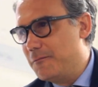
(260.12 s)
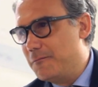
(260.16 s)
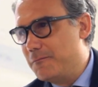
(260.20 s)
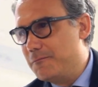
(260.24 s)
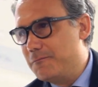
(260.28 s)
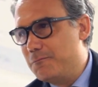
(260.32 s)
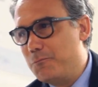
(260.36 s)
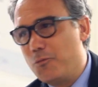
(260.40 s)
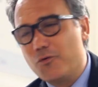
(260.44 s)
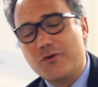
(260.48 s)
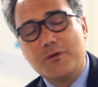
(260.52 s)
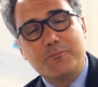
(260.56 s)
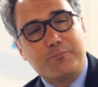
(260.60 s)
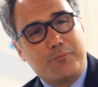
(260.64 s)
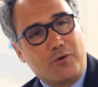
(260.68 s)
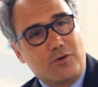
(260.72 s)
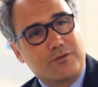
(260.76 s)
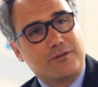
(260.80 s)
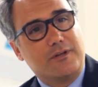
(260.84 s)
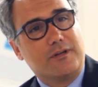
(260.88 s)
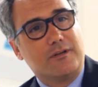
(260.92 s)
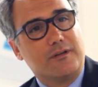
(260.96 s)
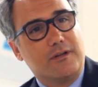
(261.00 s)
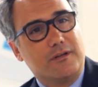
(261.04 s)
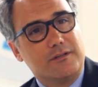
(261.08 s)
more
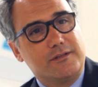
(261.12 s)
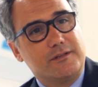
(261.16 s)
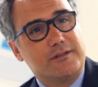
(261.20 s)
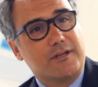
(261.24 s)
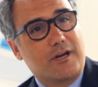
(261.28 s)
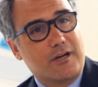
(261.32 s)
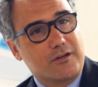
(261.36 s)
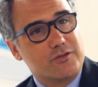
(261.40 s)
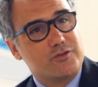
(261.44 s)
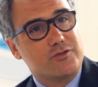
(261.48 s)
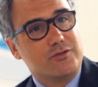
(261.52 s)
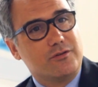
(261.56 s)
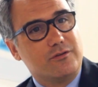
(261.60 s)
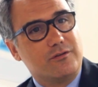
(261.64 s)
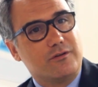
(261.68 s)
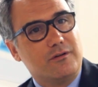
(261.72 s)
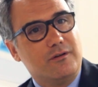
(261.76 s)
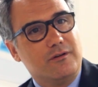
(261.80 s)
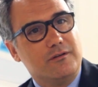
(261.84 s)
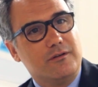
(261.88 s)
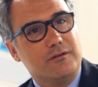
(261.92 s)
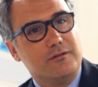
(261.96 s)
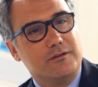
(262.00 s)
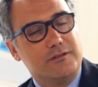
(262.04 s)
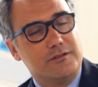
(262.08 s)
important structure,
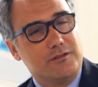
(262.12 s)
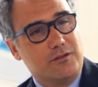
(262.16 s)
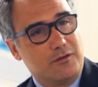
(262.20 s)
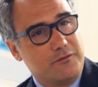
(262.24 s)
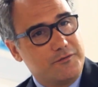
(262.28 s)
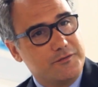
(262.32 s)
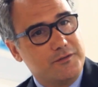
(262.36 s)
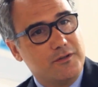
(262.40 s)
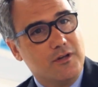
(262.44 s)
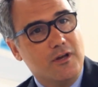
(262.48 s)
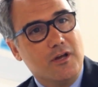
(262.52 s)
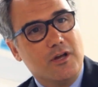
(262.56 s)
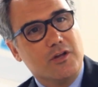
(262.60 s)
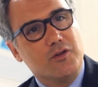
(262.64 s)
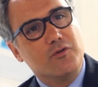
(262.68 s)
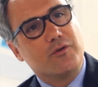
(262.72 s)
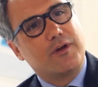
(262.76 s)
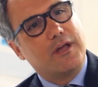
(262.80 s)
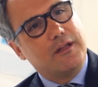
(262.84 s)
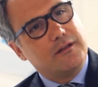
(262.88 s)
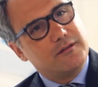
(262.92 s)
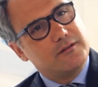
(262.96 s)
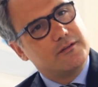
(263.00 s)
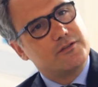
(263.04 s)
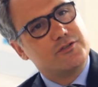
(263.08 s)
soft, you
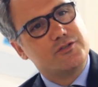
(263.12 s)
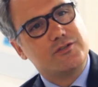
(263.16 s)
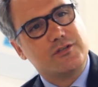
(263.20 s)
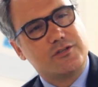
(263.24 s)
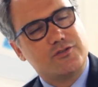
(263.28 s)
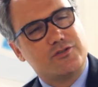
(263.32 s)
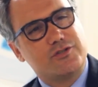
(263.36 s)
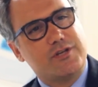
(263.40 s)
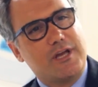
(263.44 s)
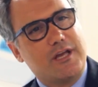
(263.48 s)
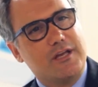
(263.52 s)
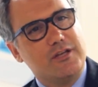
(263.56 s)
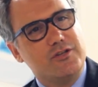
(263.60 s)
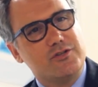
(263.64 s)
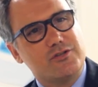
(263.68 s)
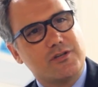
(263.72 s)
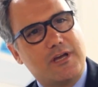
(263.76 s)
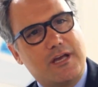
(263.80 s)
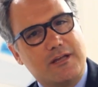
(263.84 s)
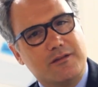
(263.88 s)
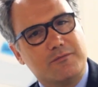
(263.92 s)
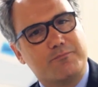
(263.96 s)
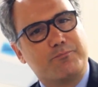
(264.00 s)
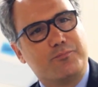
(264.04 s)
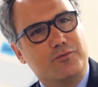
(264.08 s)
can change
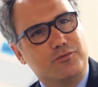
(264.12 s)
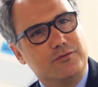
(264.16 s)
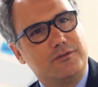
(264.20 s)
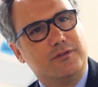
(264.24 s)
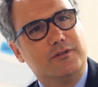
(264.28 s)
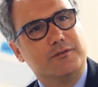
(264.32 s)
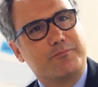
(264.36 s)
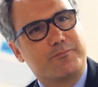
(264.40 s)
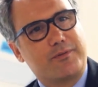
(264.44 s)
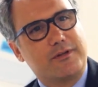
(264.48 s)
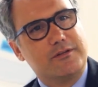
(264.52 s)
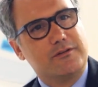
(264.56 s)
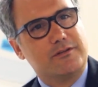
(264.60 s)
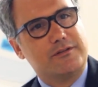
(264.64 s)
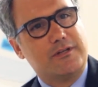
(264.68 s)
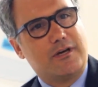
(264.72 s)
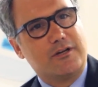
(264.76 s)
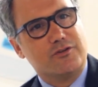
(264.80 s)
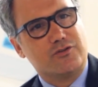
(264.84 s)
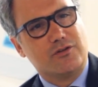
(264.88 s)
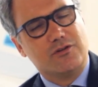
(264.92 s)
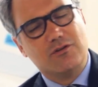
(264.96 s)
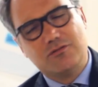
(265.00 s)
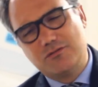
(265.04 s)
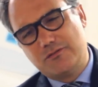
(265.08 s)
and put the
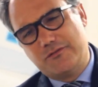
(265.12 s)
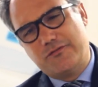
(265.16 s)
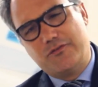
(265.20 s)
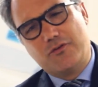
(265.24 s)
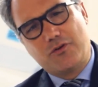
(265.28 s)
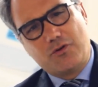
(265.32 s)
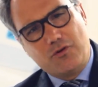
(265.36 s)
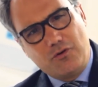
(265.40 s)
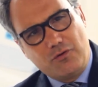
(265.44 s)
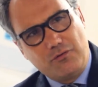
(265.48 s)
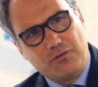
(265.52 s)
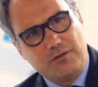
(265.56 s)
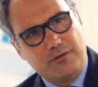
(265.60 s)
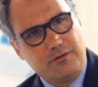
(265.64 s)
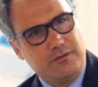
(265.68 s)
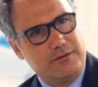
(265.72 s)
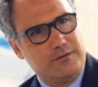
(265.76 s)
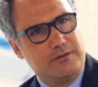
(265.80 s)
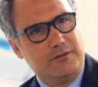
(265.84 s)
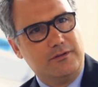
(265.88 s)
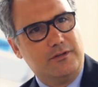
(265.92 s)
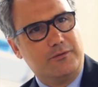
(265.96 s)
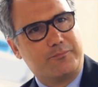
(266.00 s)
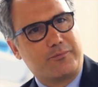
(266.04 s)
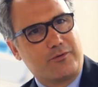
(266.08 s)
PIEZOSURGERY, not for all
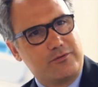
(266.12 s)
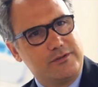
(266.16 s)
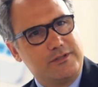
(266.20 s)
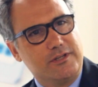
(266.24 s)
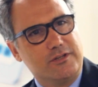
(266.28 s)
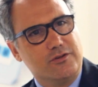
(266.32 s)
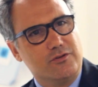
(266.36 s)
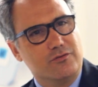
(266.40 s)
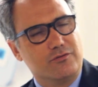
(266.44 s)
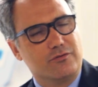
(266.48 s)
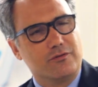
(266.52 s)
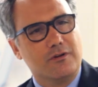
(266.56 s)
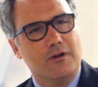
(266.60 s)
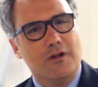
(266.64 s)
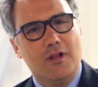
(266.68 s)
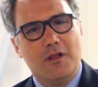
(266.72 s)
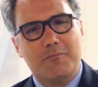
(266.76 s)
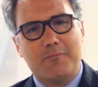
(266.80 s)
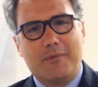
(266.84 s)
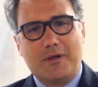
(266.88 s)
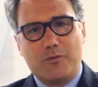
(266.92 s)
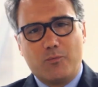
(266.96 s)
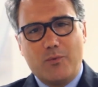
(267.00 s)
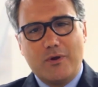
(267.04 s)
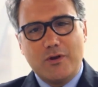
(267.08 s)
the procedure,
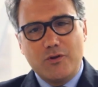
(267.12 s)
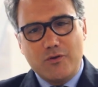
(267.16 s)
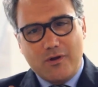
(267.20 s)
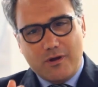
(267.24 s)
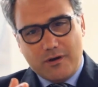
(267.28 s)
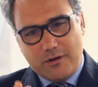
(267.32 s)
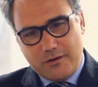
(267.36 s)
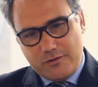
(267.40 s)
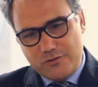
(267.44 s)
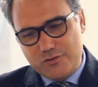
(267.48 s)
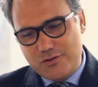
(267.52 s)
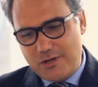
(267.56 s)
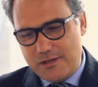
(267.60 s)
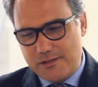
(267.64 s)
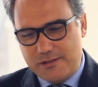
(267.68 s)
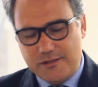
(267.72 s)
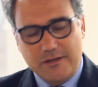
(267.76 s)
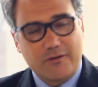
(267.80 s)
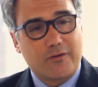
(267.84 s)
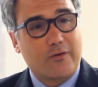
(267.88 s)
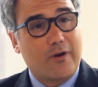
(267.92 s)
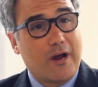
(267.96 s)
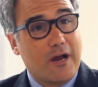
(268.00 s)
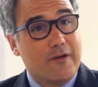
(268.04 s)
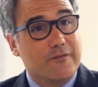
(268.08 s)
but when you are just
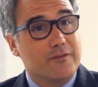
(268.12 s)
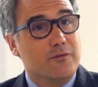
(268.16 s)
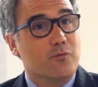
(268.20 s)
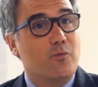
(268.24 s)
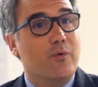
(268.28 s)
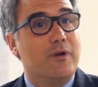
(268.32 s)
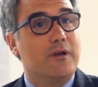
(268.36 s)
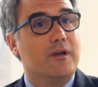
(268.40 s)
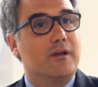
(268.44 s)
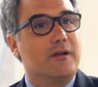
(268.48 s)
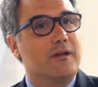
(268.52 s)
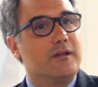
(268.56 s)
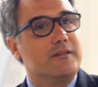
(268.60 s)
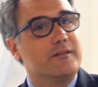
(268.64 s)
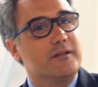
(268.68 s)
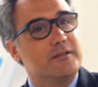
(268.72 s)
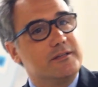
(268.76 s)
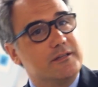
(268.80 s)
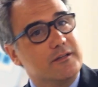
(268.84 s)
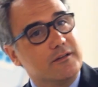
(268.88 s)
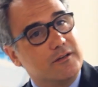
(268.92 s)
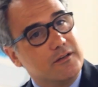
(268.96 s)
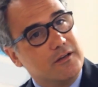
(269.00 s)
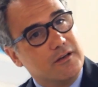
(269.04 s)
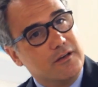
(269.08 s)
arrived, when it
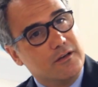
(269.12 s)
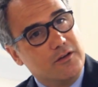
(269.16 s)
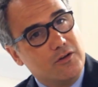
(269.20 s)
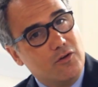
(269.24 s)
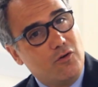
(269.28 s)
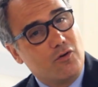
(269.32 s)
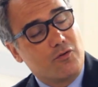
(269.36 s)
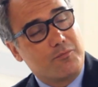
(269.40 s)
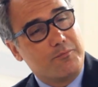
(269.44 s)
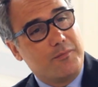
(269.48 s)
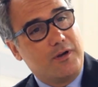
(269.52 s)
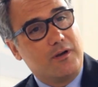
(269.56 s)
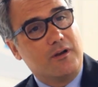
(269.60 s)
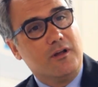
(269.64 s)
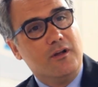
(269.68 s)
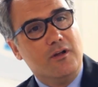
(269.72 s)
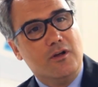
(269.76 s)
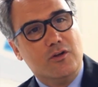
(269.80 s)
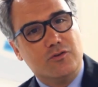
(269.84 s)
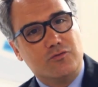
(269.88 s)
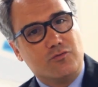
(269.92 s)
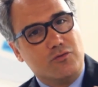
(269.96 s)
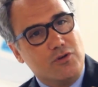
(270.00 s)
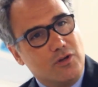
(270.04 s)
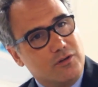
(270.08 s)
is normal
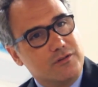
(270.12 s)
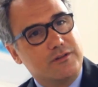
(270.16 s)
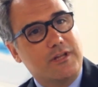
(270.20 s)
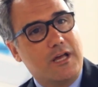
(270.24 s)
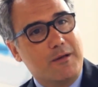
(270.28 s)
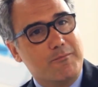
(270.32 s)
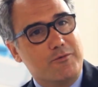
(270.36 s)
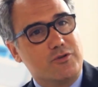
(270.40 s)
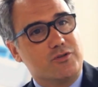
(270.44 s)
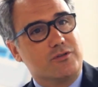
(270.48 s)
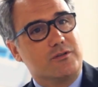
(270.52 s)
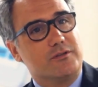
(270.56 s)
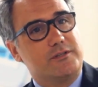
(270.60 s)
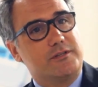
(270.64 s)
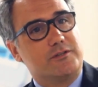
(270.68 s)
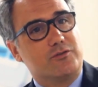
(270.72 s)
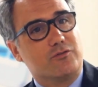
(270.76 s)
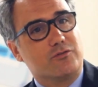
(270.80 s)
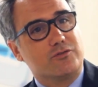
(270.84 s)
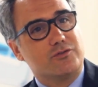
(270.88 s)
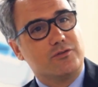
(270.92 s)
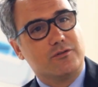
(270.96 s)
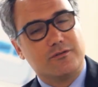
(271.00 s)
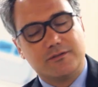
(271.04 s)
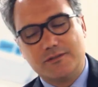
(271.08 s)
to not damage the
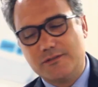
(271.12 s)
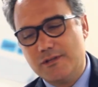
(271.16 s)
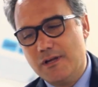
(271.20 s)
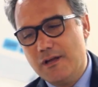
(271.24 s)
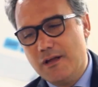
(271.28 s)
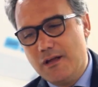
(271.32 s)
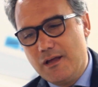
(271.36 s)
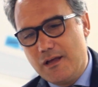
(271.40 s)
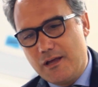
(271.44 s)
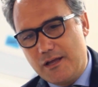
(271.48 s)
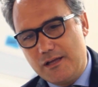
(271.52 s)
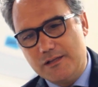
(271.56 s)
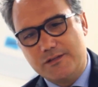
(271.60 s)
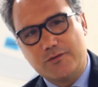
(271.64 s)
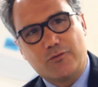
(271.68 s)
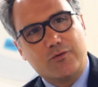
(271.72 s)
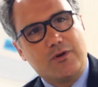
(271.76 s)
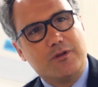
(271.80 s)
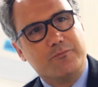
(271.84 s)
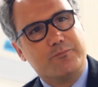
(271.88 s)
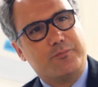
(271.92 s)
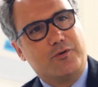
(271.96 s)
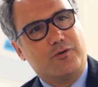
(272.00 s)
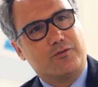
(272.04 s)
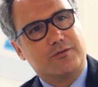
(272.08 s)
structures, it's really
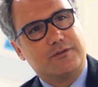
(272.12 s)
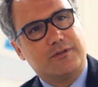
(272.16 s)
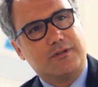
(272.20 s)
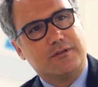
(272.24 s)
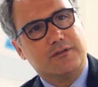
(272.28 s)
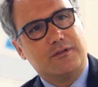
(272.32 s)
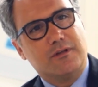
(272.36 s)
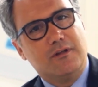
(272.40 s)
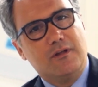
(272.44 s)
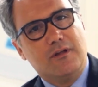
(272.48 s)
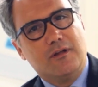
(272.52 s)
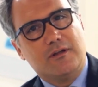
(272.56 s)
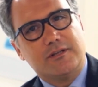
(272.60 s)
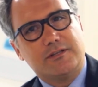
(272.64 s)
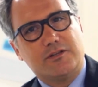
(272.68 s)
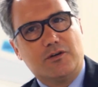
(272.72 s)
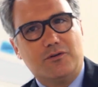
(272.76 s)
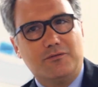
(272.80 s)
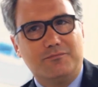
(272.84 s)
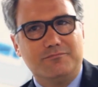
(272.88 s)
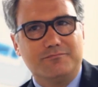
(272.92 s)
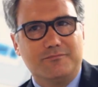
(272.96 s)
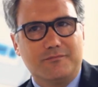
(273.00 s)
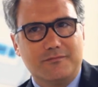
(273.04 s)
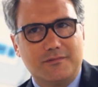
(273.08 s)
important.
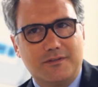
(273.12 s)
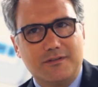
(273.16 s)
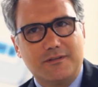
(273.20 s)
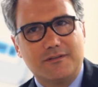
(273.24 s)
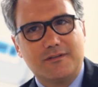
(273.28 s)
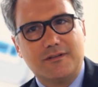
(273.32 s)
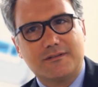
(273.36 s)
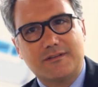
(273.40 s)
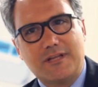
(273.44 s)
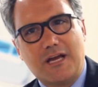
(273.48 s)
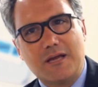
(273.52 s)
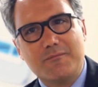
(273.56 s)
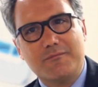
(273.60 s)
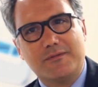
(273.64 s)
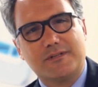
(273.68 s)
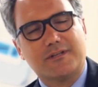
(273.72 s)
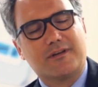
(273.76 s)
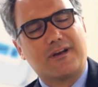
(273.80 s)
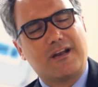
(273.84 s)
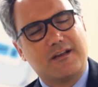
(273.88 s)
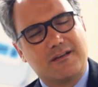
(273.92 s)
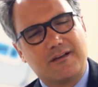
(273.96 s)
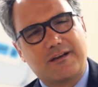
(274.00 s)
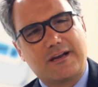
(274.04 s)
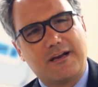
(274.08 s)
So the time is
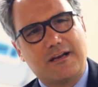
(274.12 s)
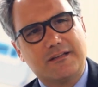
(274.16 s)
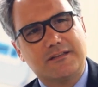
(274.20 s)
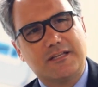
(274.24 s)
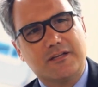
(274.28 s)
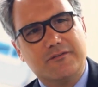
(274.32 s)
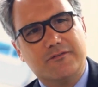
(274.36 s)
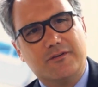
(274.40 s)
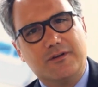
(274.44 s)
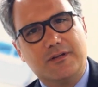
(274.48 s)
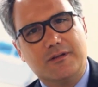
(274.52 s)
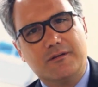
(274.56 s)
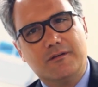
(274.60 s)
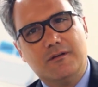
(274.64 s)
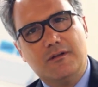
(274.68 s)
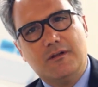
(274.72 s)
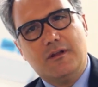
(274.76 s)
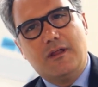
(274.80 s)
relatively.